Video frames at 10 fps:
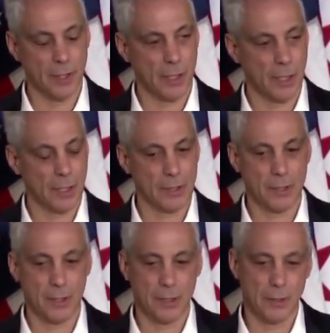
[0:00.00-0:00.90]

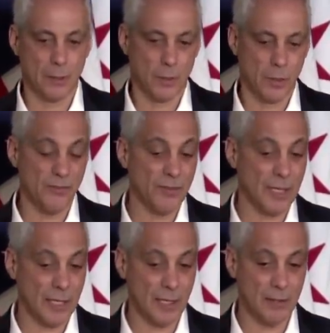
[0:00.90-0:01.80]
And given
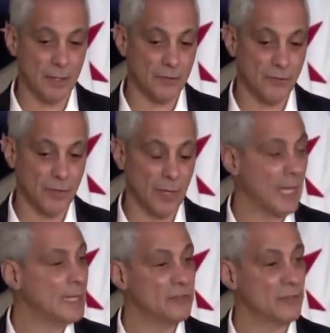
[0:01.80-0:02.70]
that he doesn't feel
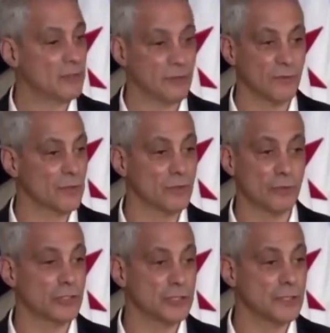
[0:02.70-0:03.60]
any sense of
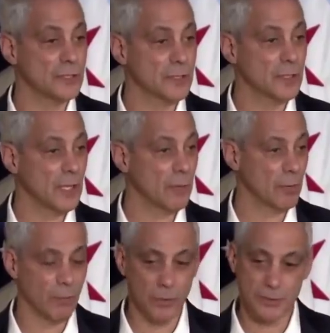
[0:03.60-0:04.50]
contrition and
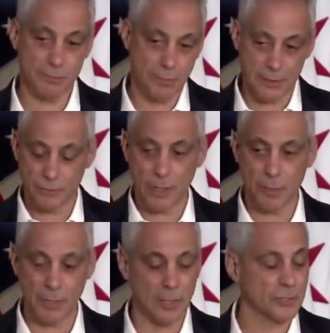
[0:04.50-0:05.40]
remorse, my
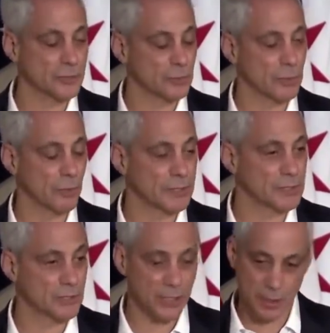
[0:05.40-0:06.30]
recommendation is when he
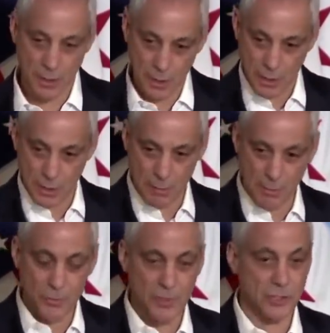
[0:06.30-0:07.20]
writes the check, in the
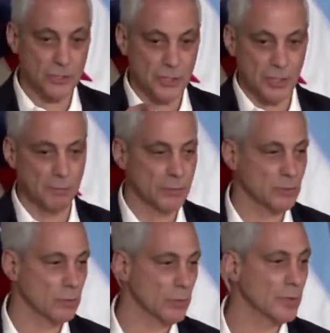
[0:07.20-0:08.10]
memo section, he can
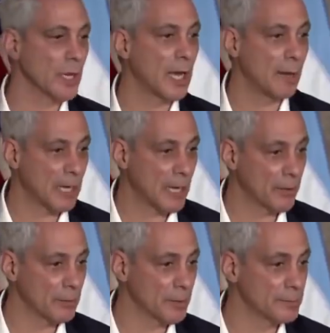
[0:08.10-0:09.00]
put the word, I'm
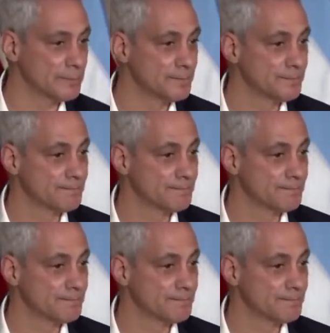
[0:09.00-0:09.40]
accountable.